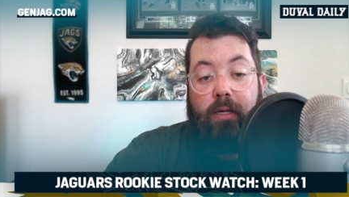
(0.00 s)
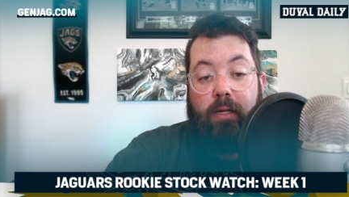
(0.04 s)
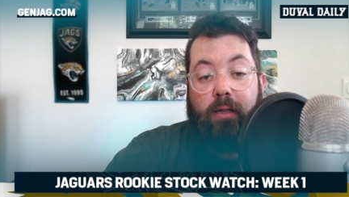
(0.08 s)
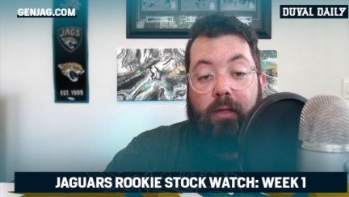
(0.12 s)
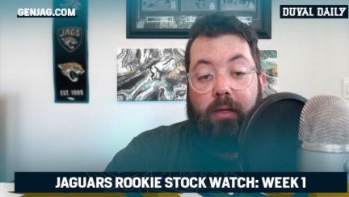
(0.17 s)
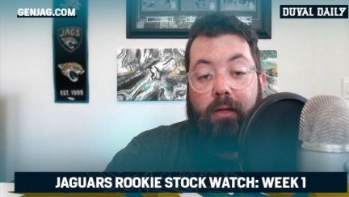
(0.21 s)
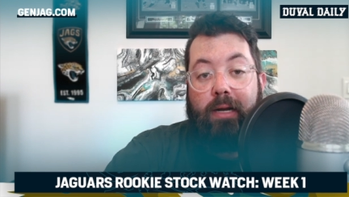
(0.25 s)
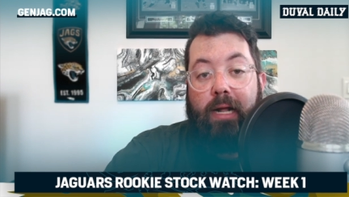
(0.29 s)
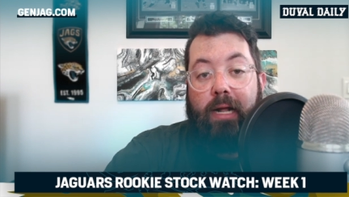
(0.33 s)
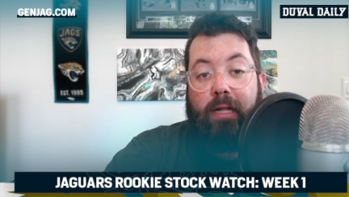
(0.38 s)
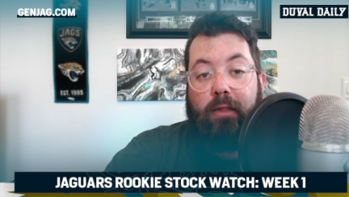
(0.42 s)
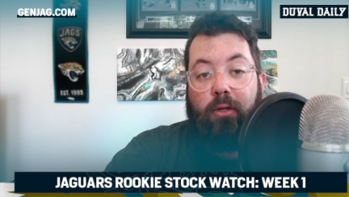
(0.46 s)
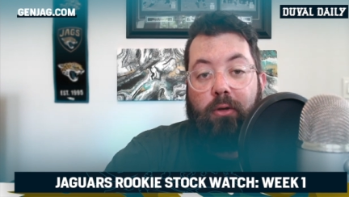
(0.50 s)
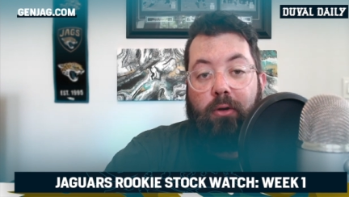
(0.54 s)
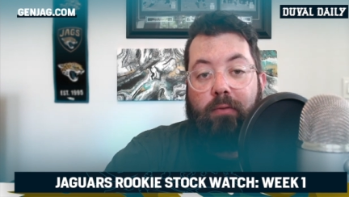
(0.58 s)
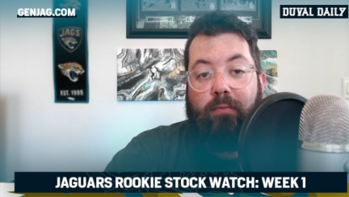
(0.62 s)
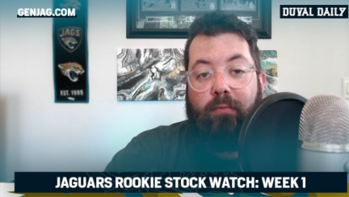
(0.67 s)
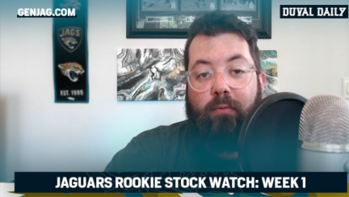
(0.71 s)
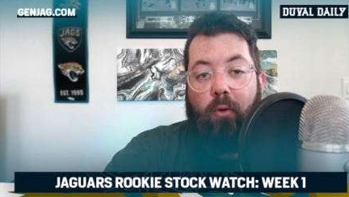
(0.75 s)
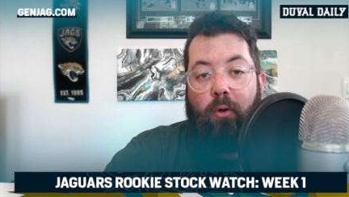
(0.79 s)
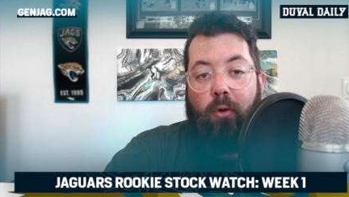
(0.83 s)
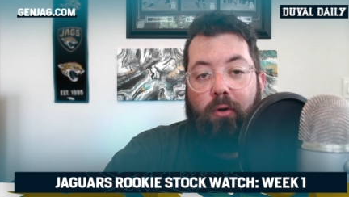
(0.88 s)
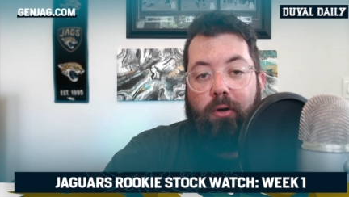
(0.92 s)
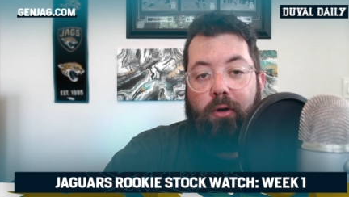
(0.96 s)
Looking at Luke
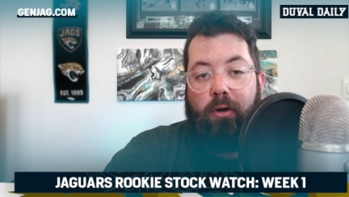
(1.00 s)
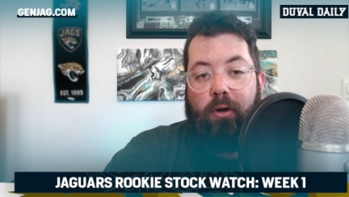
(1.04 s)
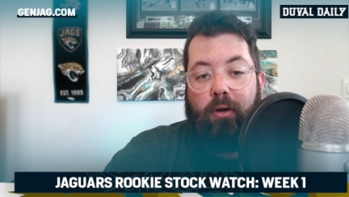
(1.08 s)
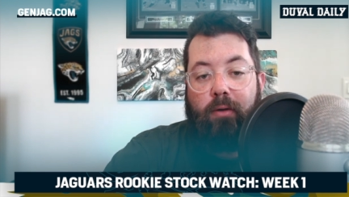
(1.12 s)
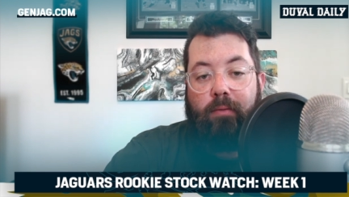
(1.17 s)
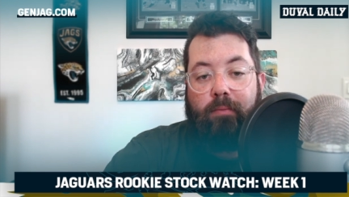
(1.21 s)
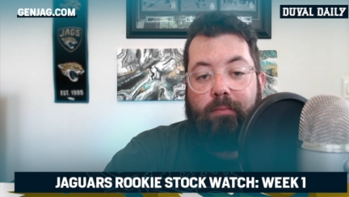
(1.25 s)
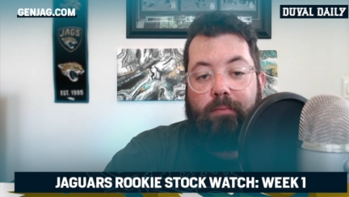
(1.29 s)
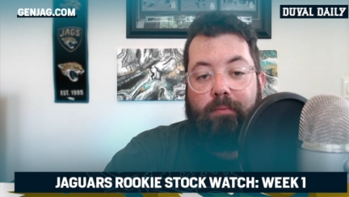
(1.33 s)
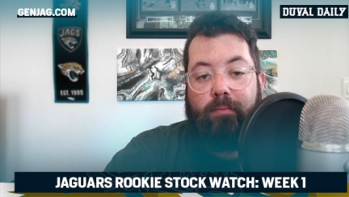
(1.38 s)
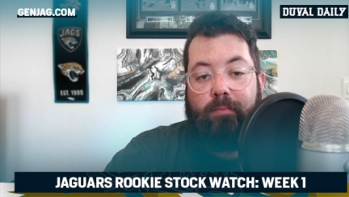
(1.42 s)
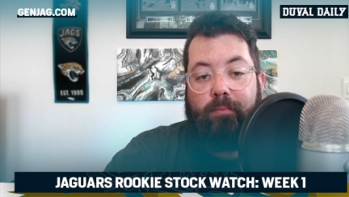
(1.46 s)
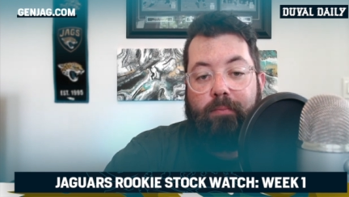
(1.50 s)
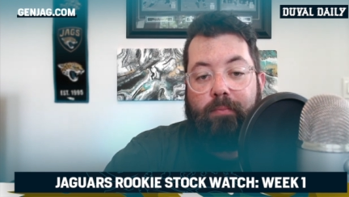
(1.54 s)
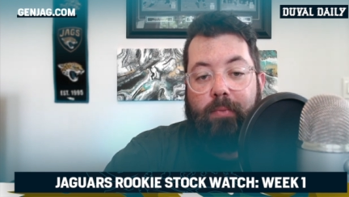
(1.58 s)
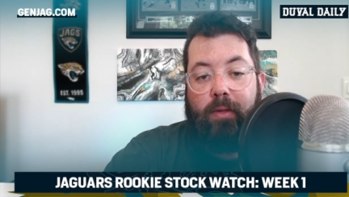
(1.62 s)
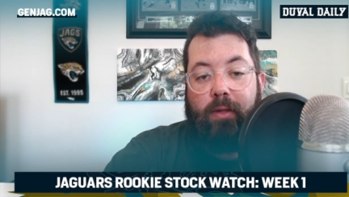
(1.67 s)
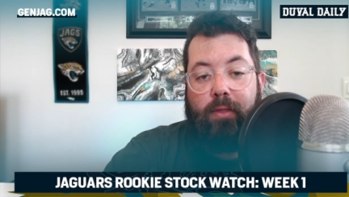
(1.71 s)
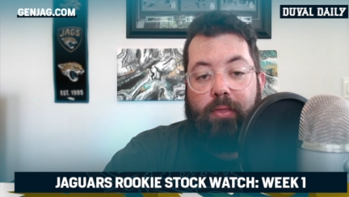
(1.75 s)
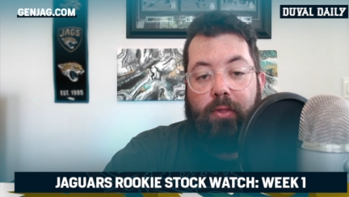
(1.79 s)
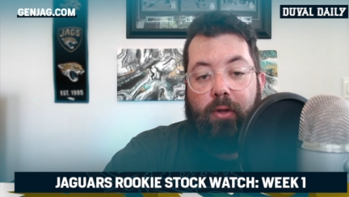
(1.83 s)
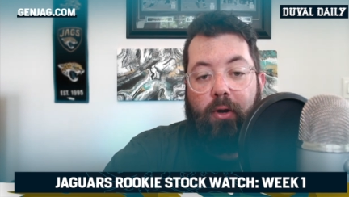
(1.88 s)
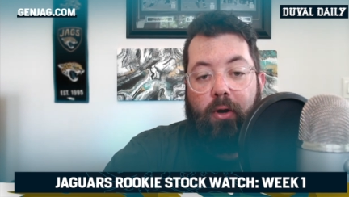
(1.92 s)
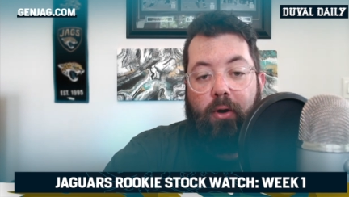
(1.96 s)
Fortner, the
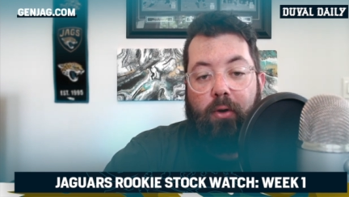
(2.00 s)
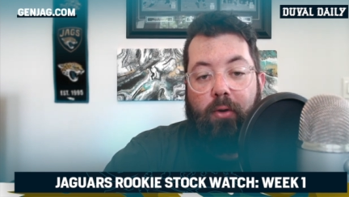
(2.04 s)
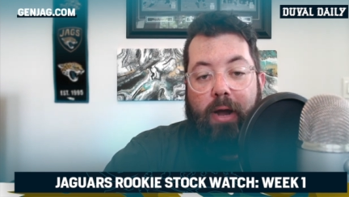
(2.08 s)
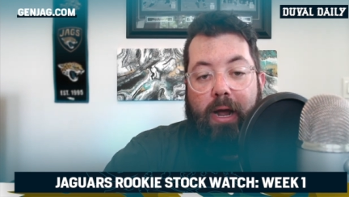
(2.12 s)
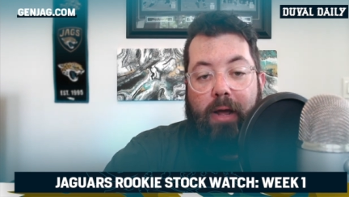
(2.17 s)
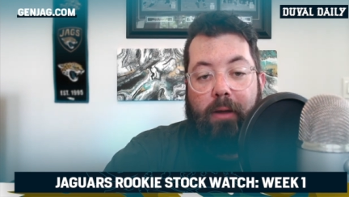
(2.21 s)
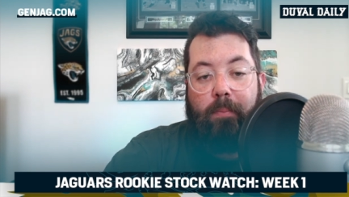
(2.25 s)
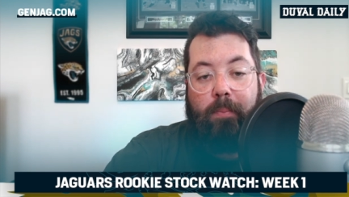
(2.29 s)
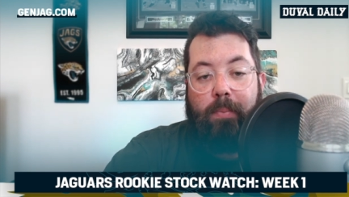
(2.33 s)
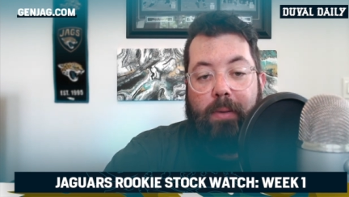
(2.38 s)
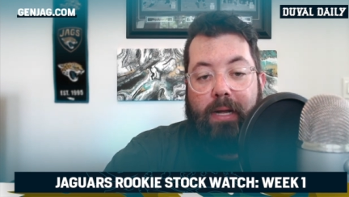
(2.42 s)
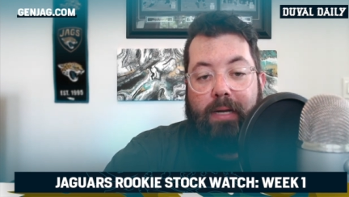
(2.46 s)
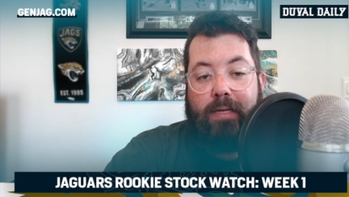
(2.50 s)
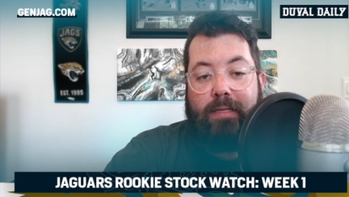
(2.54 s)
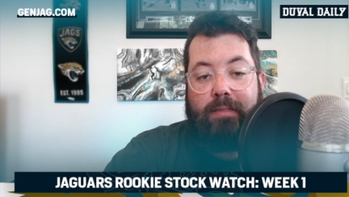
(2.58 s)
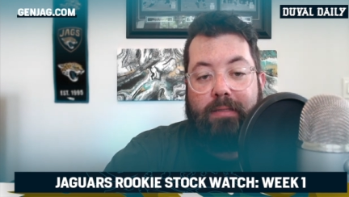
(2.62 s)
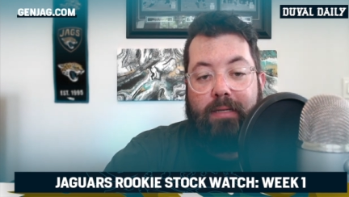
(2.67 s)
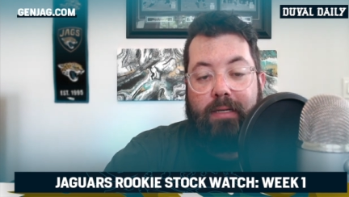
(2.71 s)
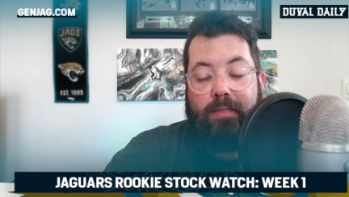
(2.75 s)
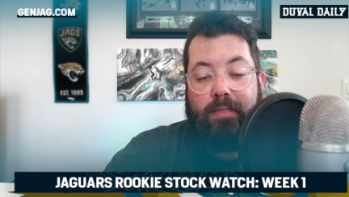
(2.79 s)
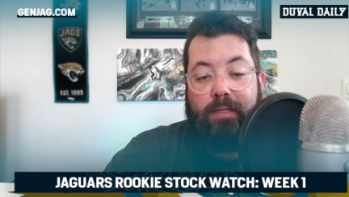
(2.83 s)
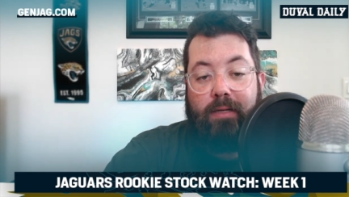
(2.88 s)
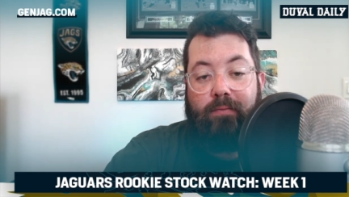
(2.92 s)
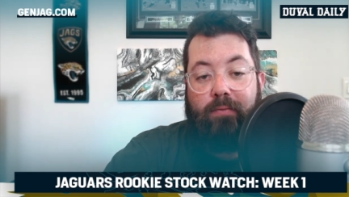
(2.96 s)
third round pick,
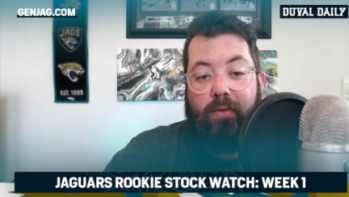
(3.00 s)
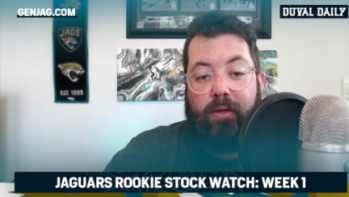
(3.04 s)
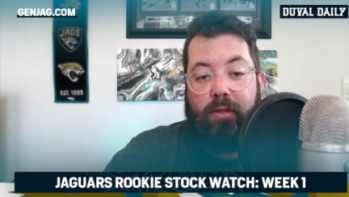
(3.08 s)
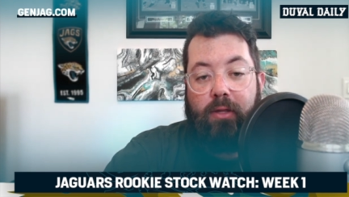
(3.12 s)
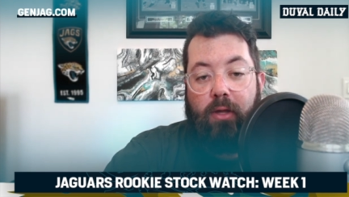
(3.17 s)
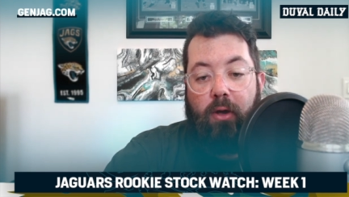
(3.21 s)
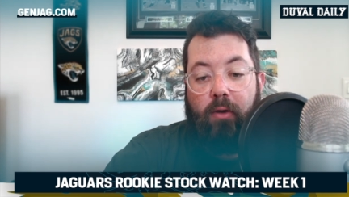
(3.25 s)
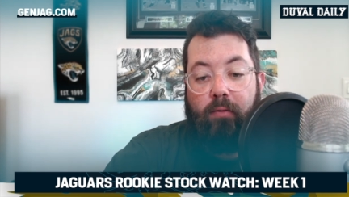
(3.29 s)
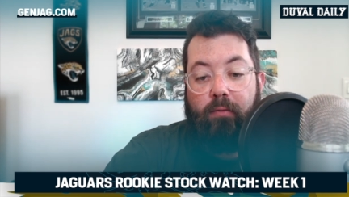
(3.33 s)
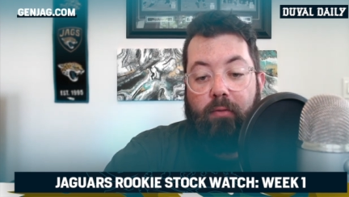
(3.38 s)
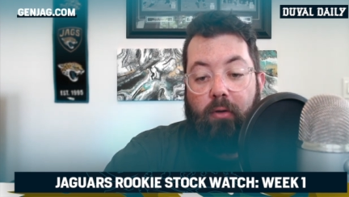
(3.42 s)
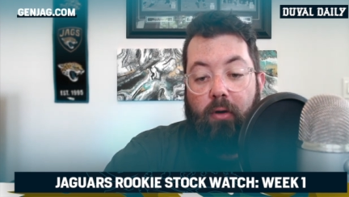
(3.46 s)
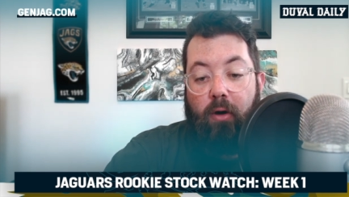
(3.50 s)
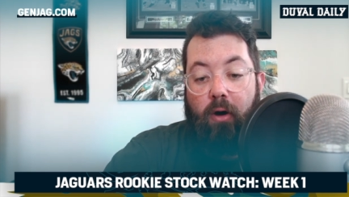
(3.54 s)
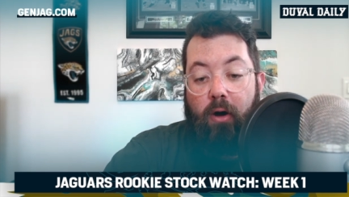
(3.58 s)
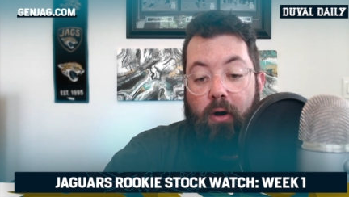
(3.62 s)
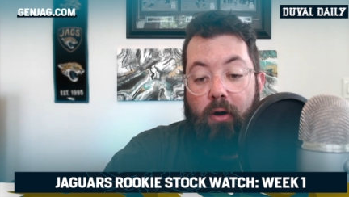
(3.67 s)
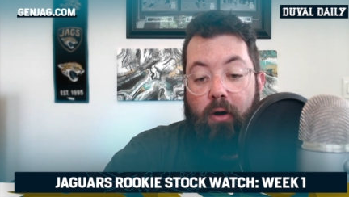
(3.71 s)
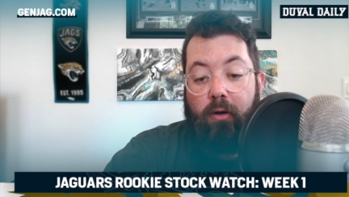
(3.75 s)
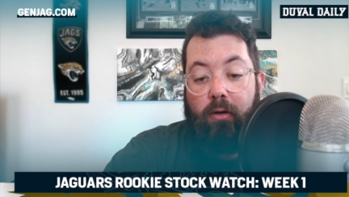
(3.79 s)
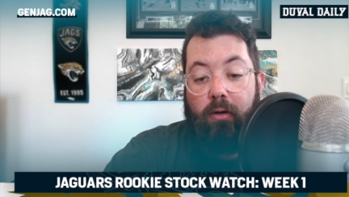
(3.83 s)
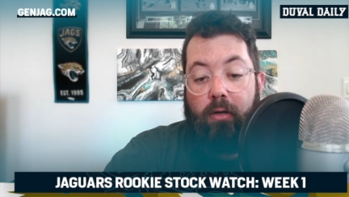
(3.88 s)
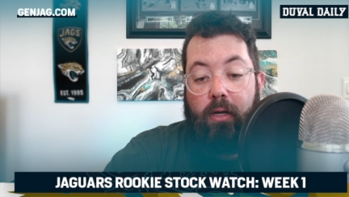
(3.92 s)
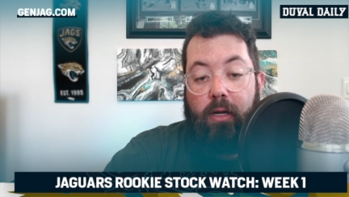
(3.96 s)
65th
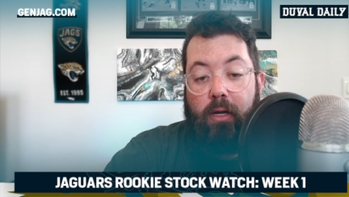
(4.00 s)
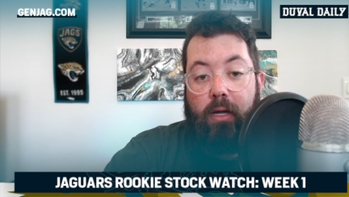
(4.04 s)
overall.